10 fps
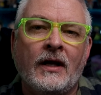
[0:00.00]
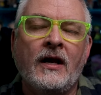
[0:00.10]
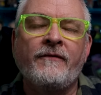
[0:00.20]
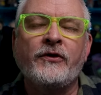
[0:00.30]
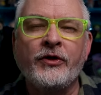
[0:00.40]

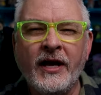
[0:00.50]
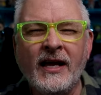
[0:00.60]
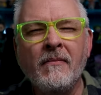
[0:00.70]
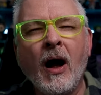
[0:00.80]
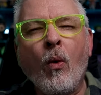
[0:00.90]
If you're
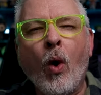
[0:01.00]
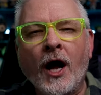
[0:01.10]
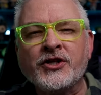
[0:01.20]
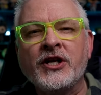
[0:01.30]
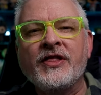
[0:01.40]
thinking about
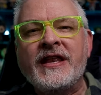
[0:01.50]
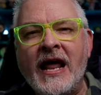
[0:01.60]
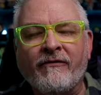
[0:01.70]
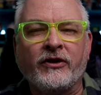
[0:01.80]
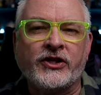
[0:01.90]
watching the
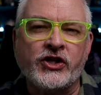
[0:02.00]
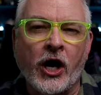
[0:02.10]
Netflix